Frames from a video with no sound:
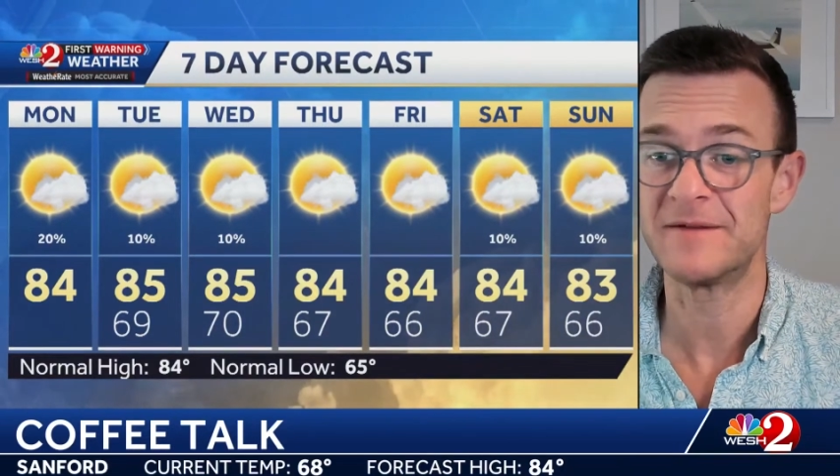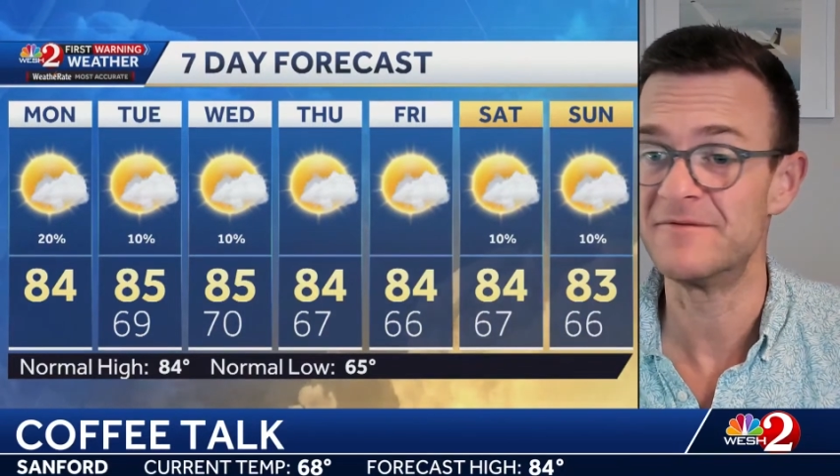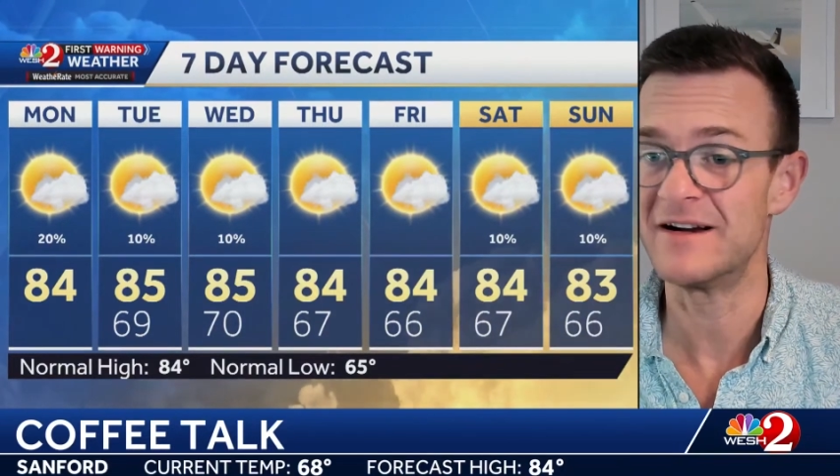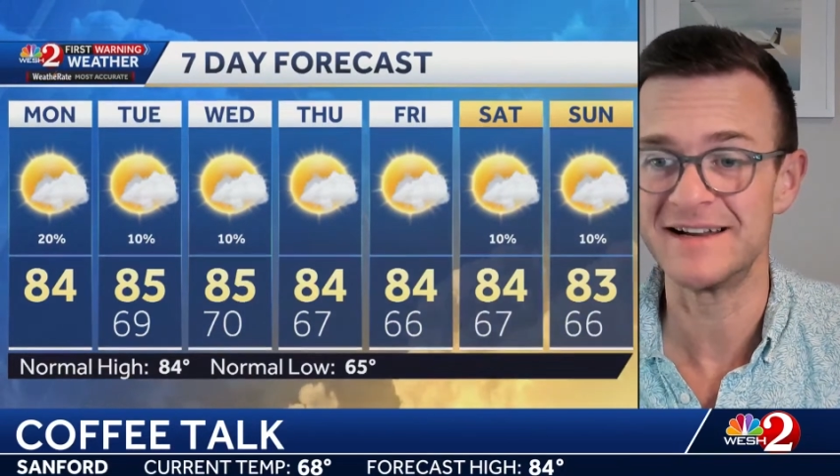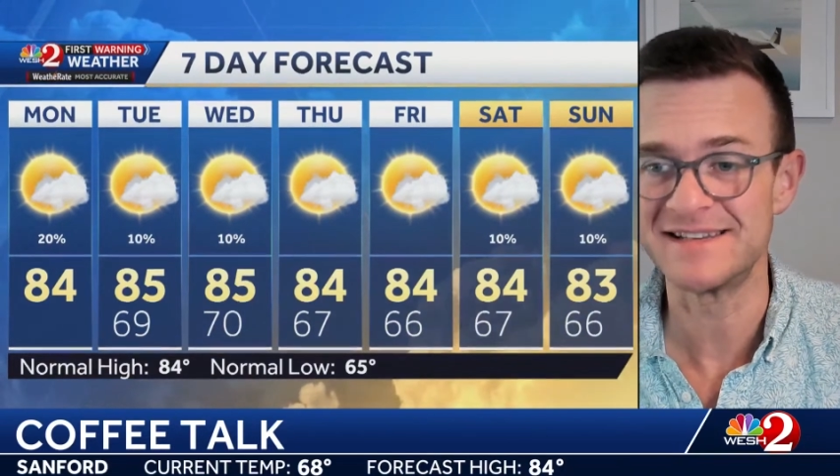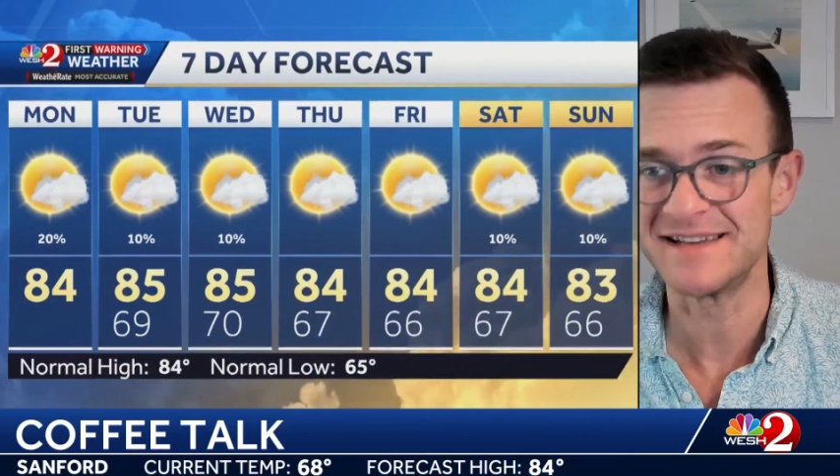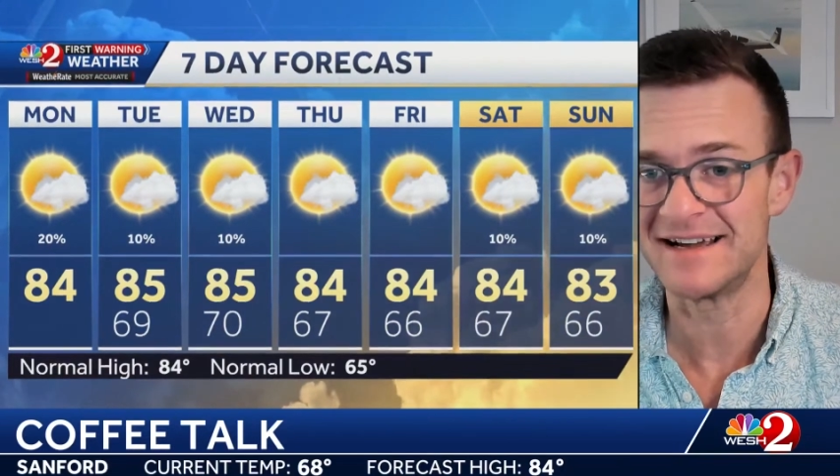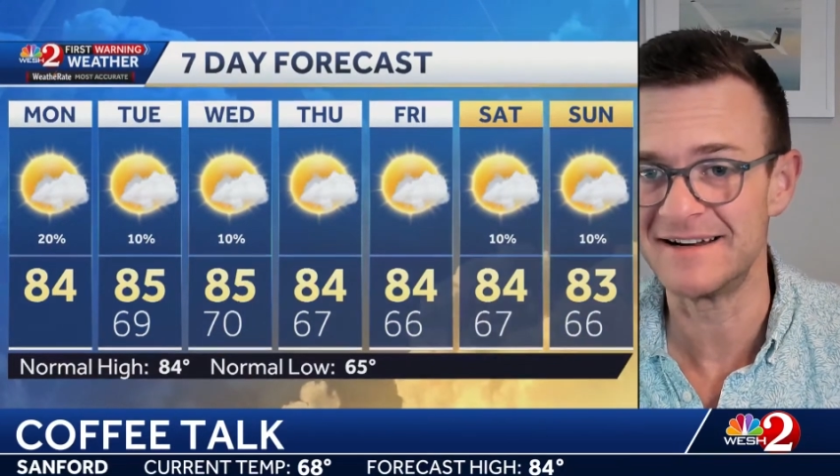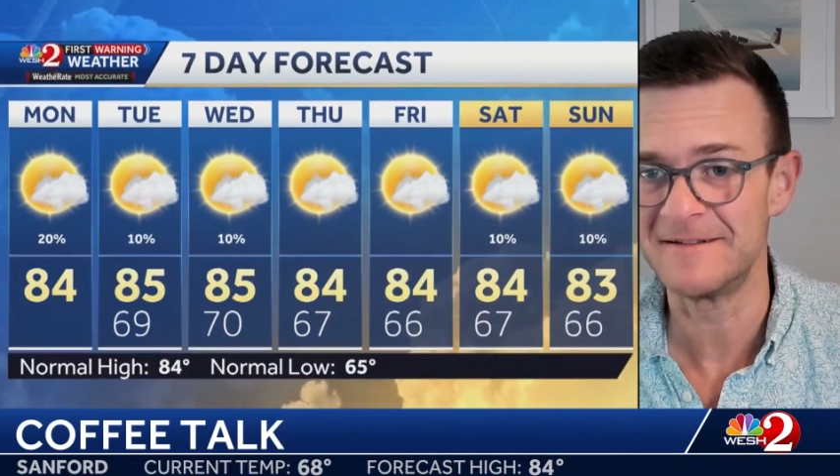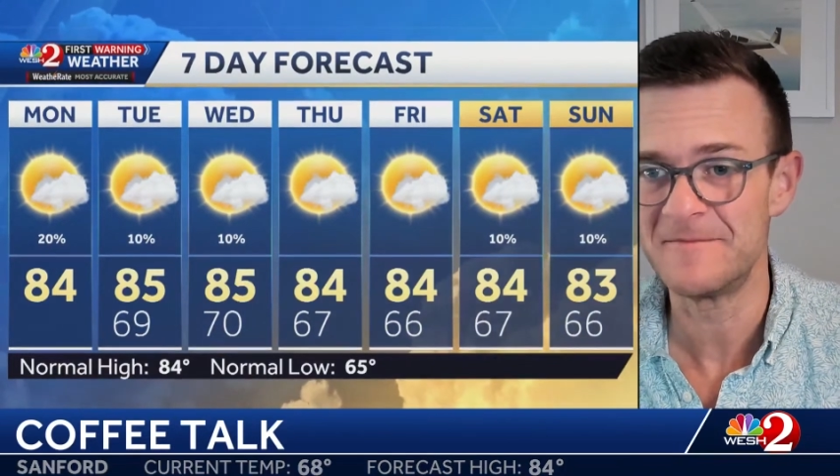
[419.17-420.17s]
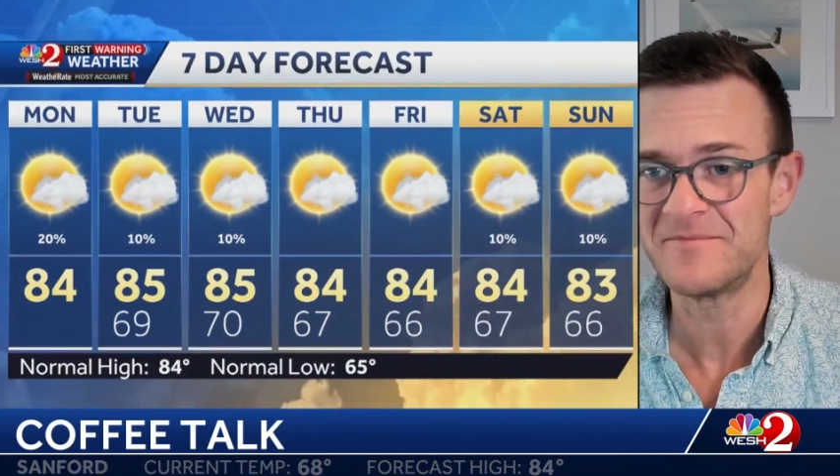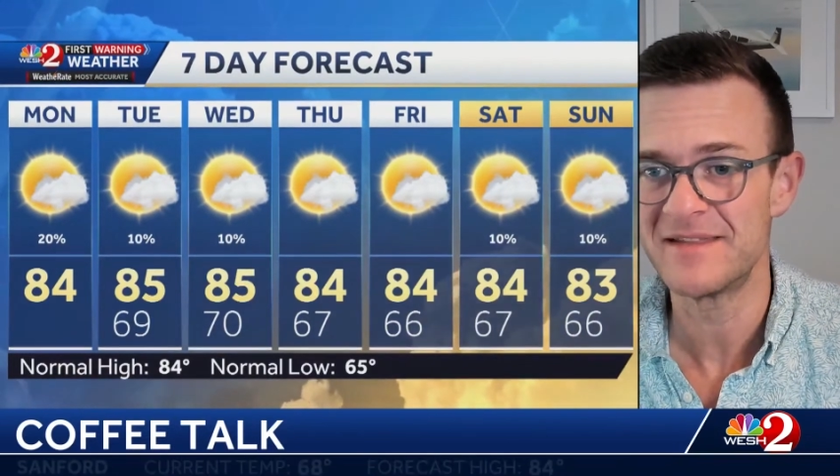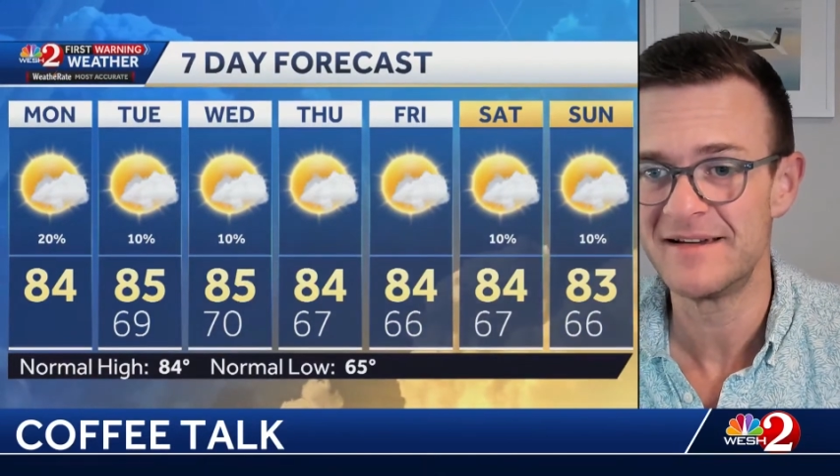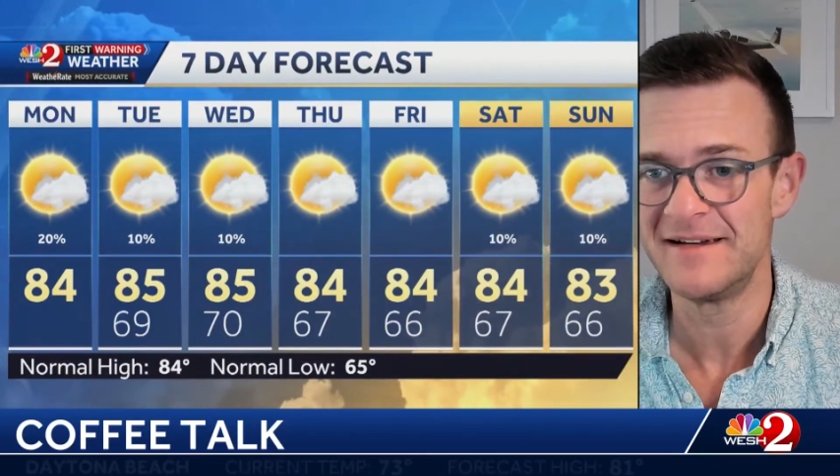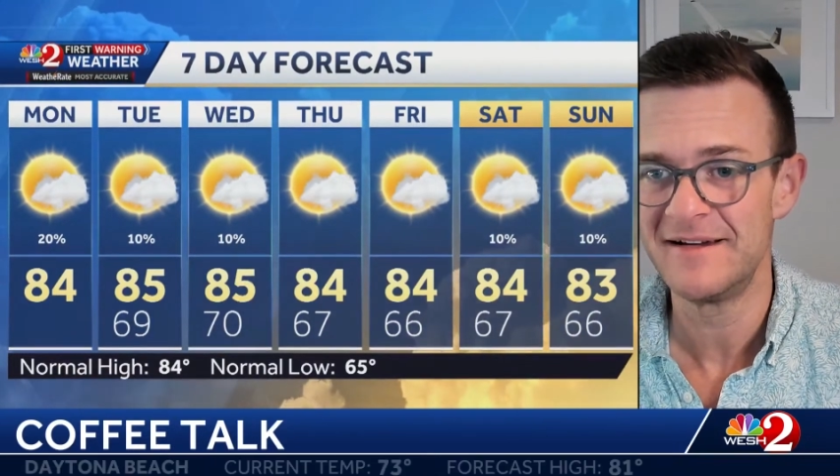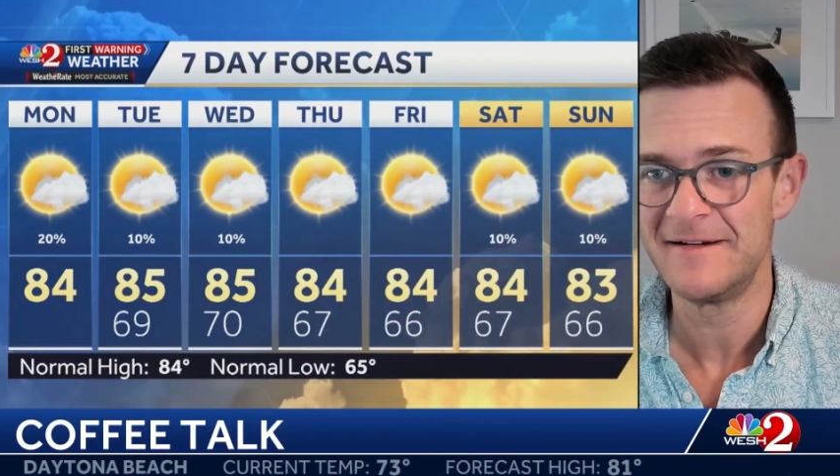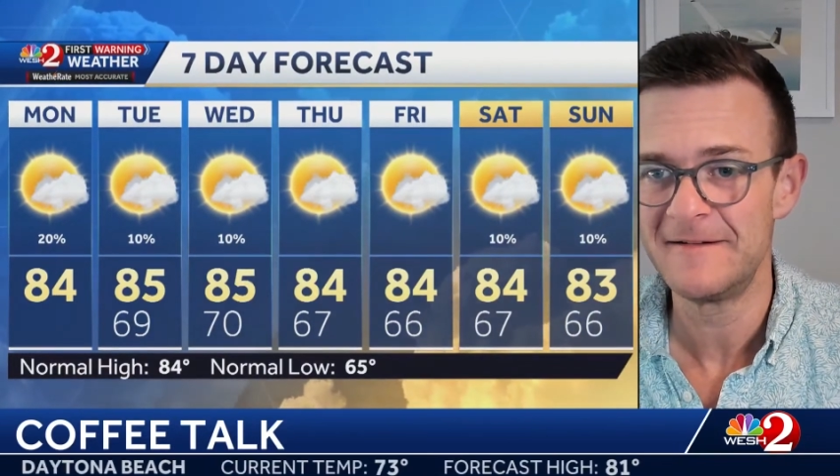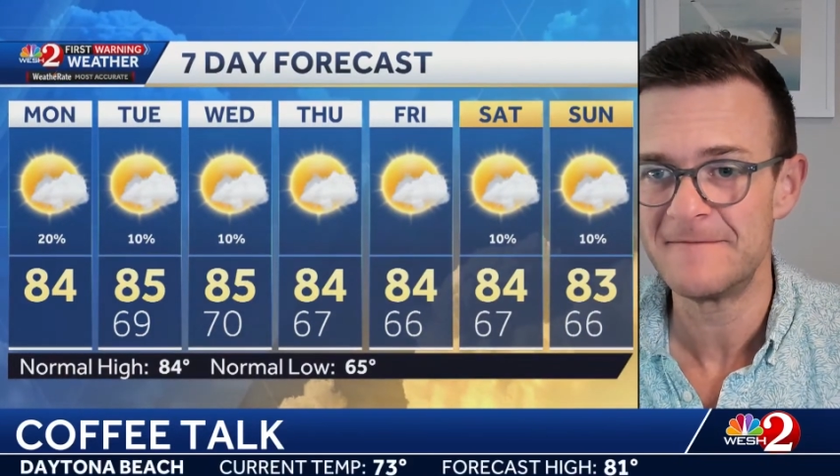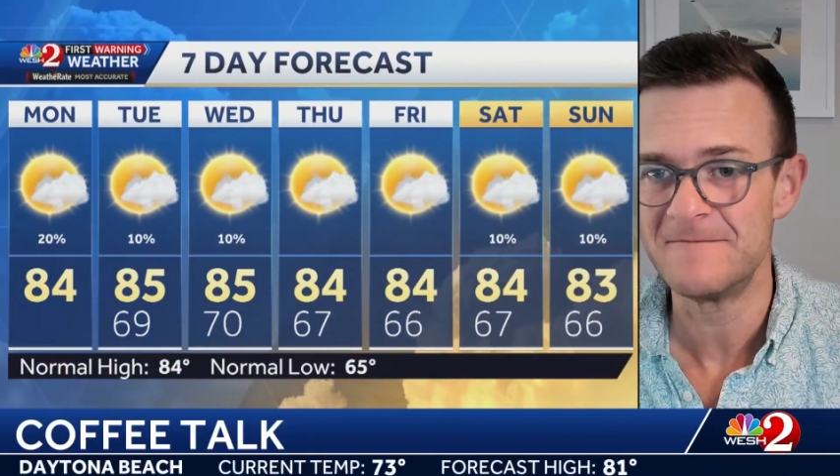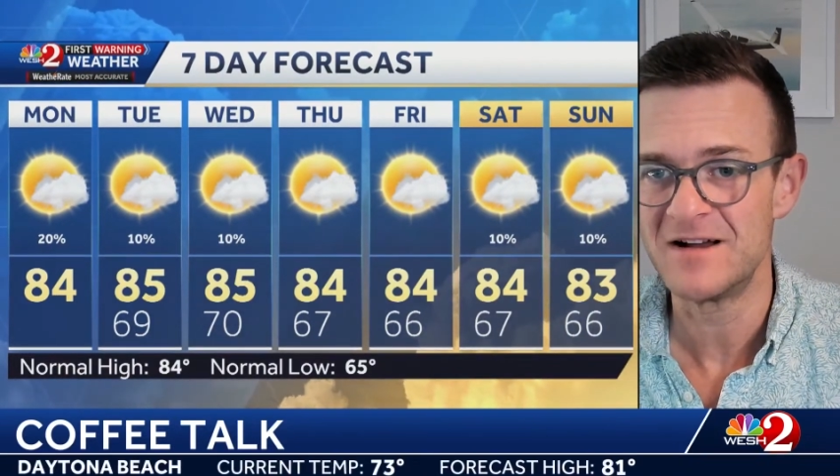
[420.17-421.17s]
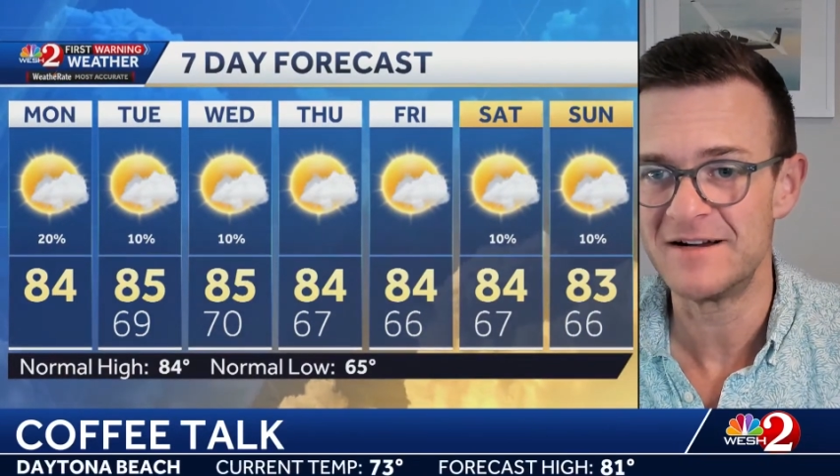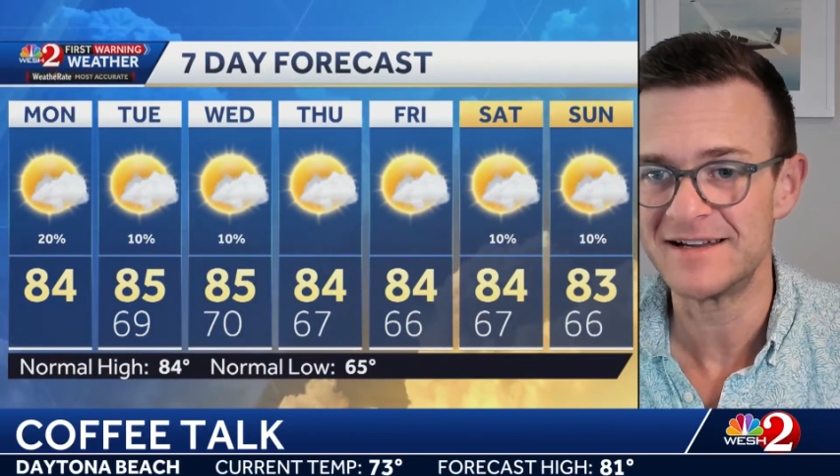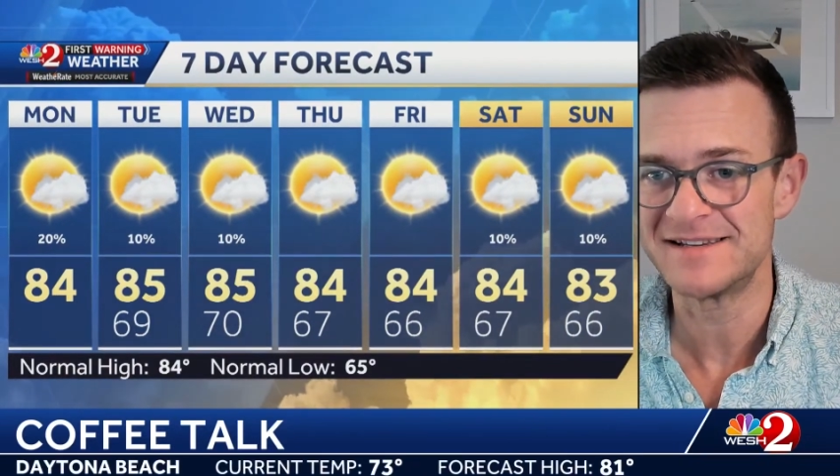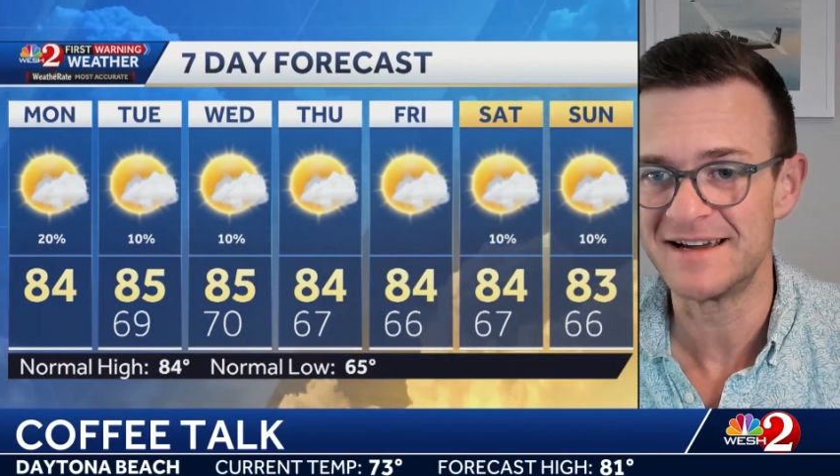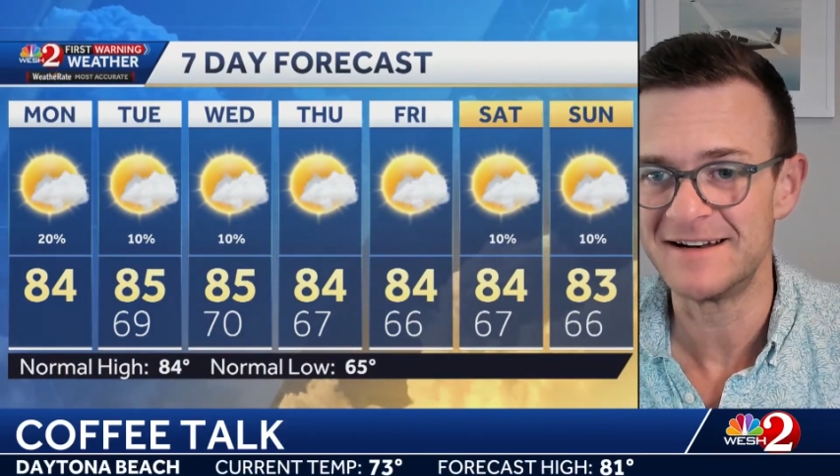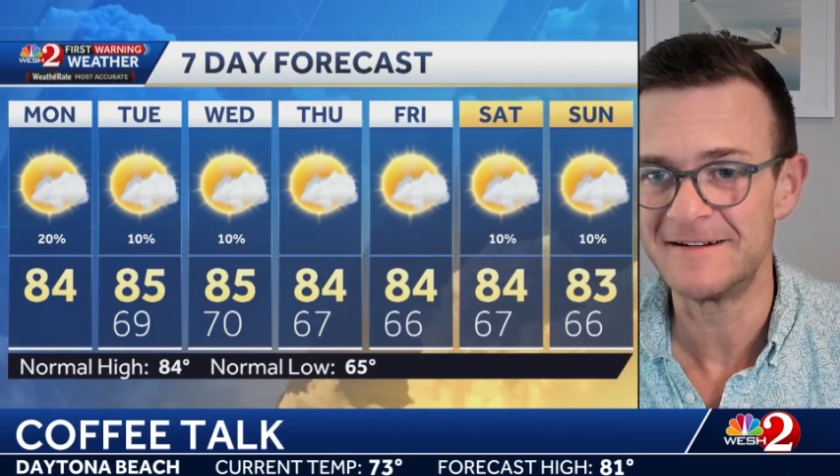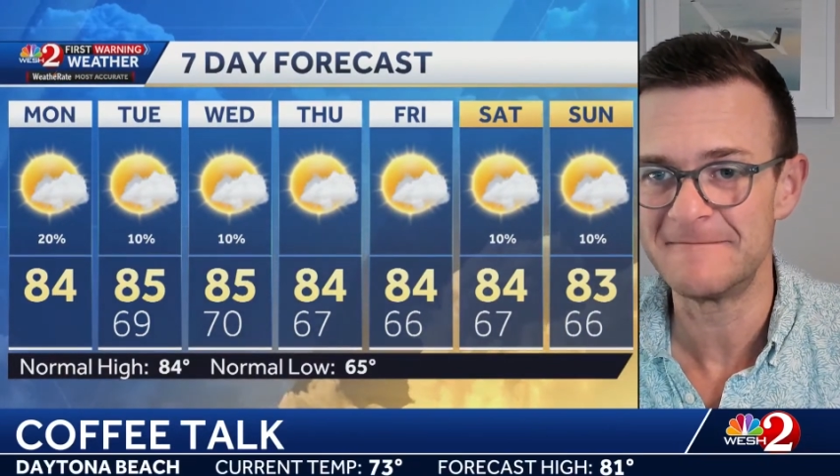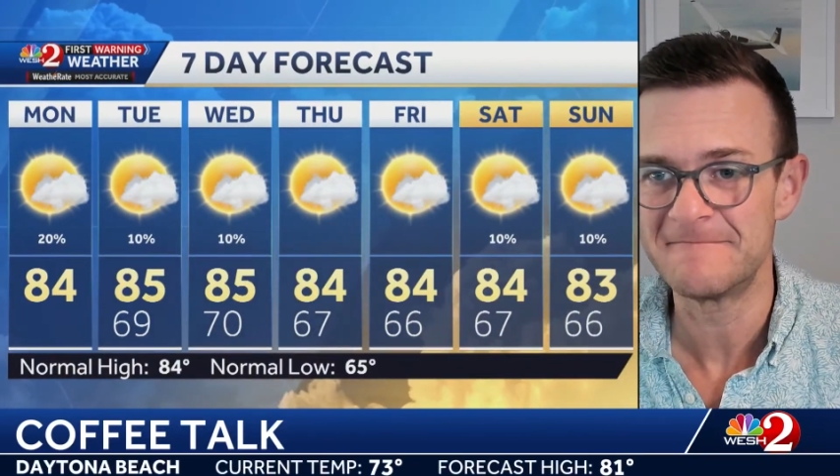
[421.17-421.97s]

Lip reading: Very excited. Very excited.